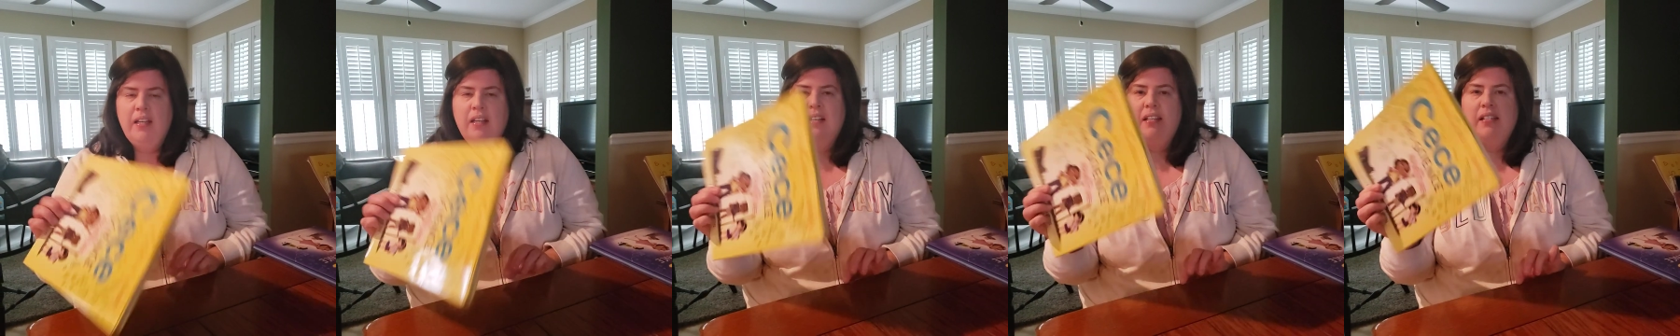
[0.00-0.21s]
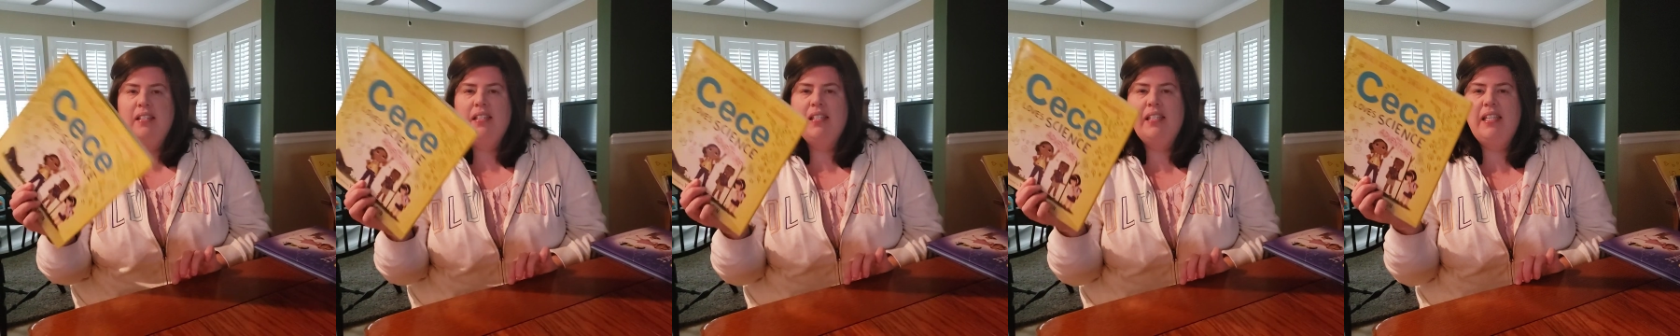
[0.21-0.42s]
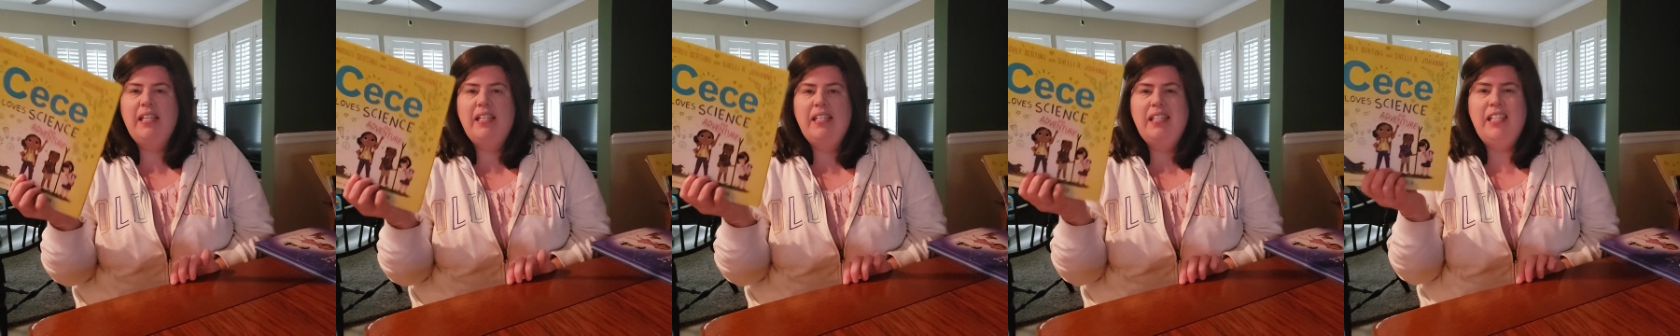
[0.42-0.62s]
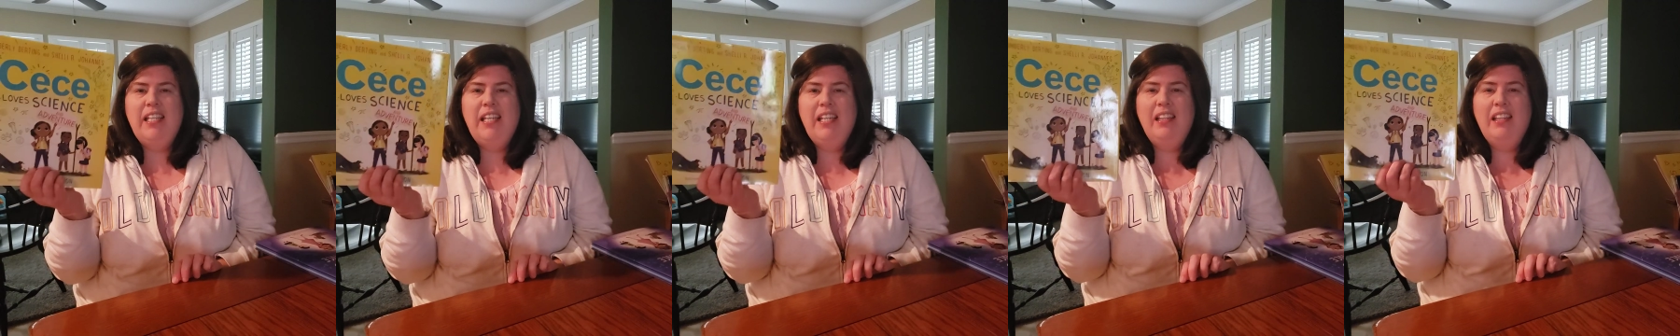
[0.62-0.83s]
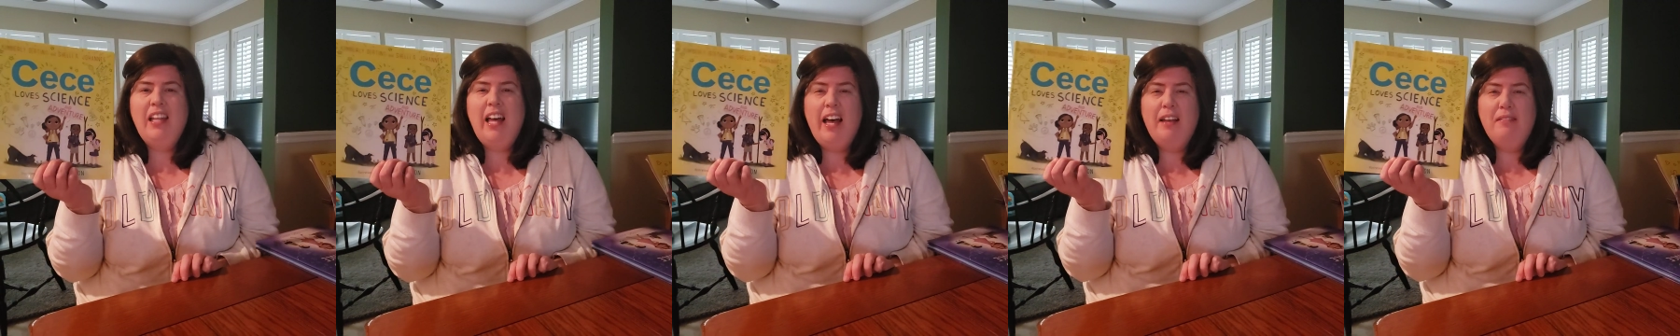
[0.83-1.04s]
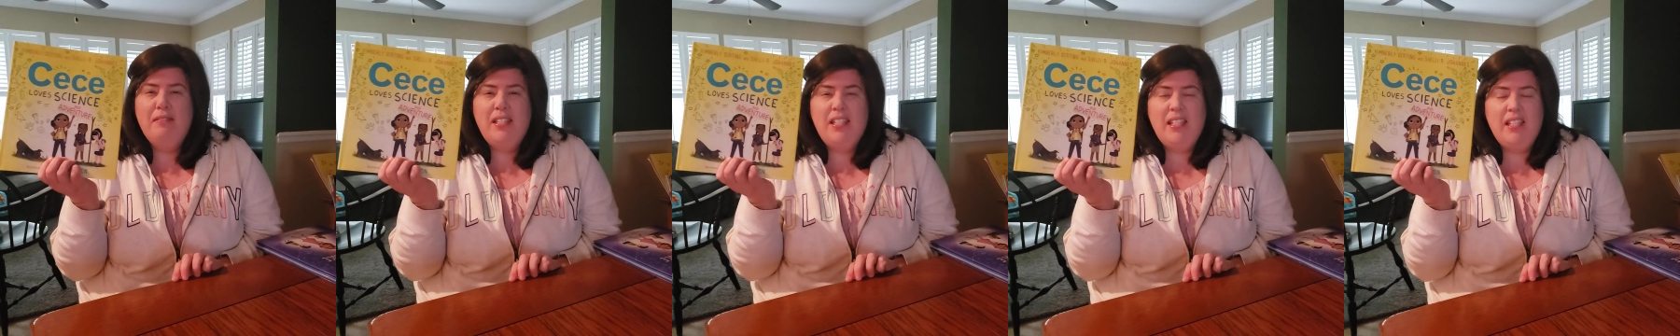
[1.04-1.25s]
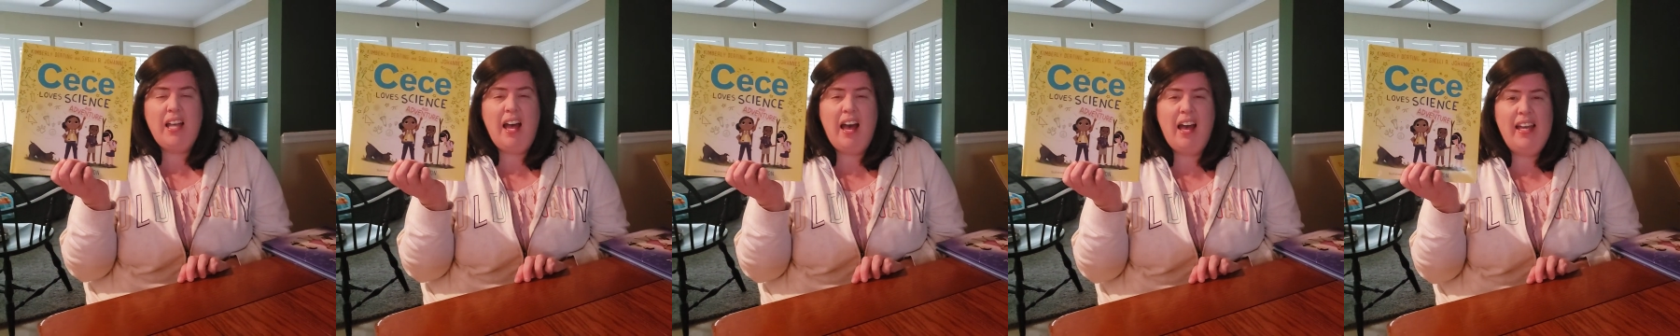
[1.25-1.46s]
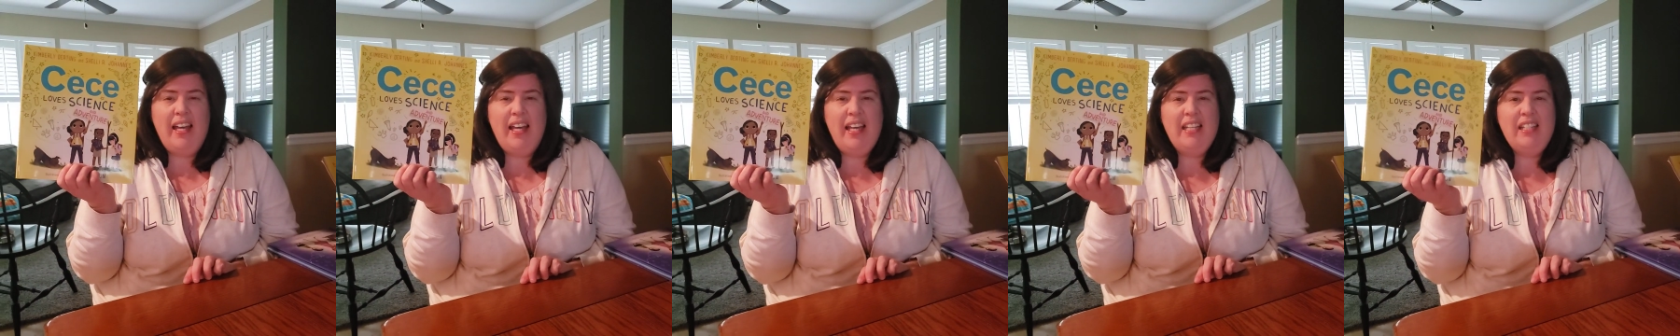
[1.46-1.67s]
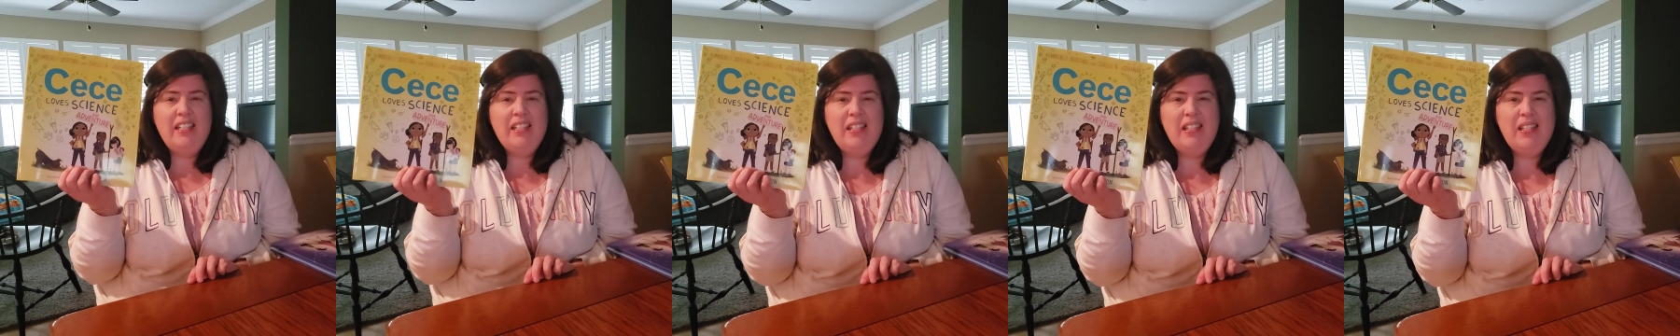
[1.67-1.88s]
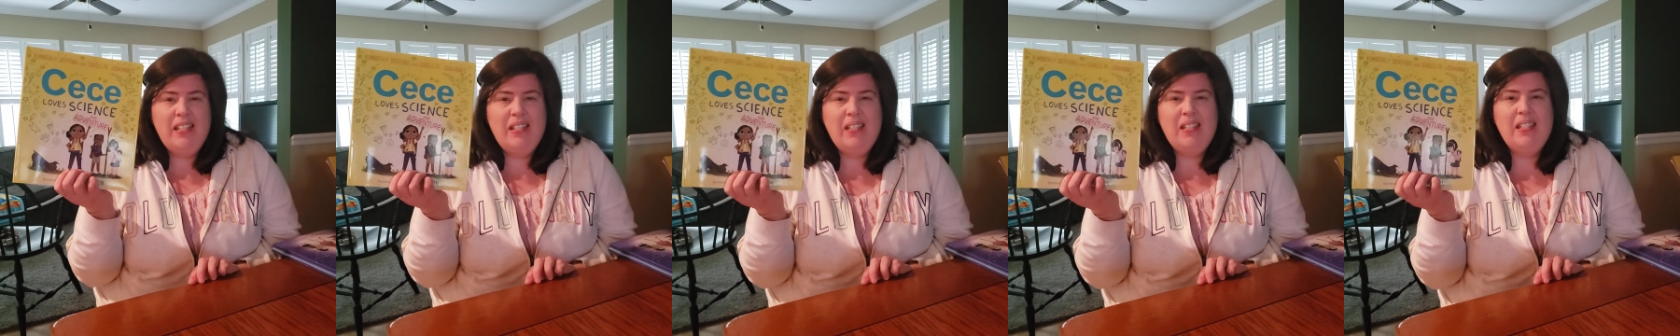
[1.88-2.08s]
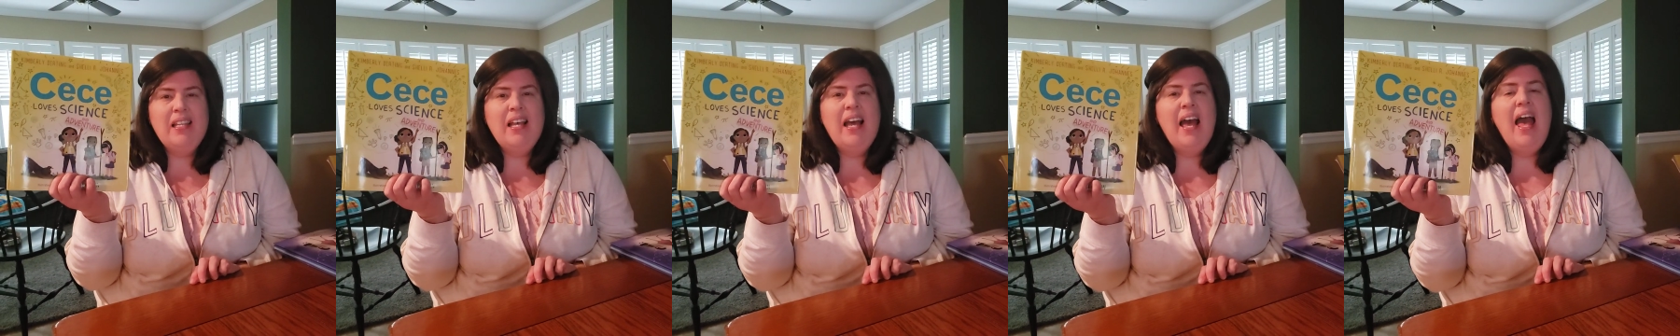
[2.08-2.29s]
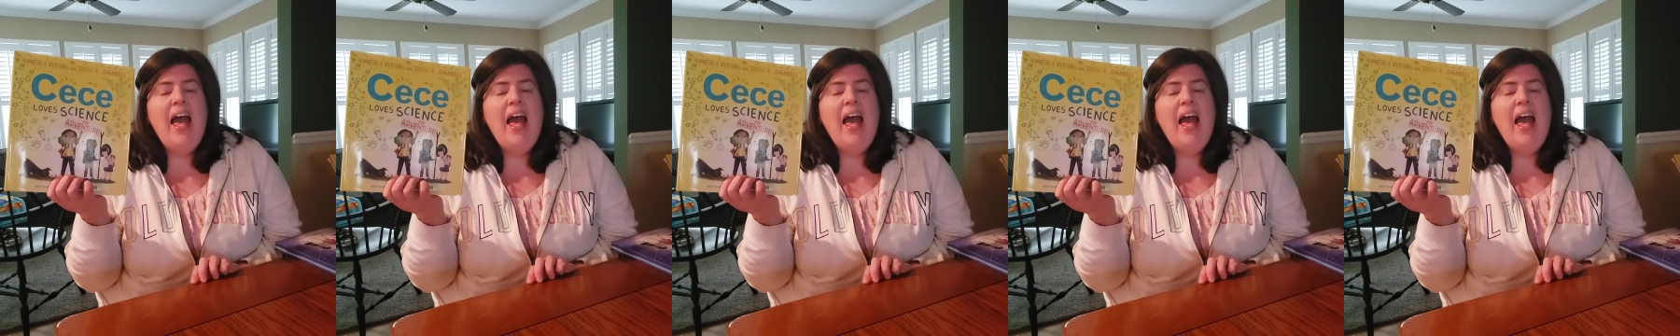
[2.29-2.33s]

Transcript: Cece Loves Science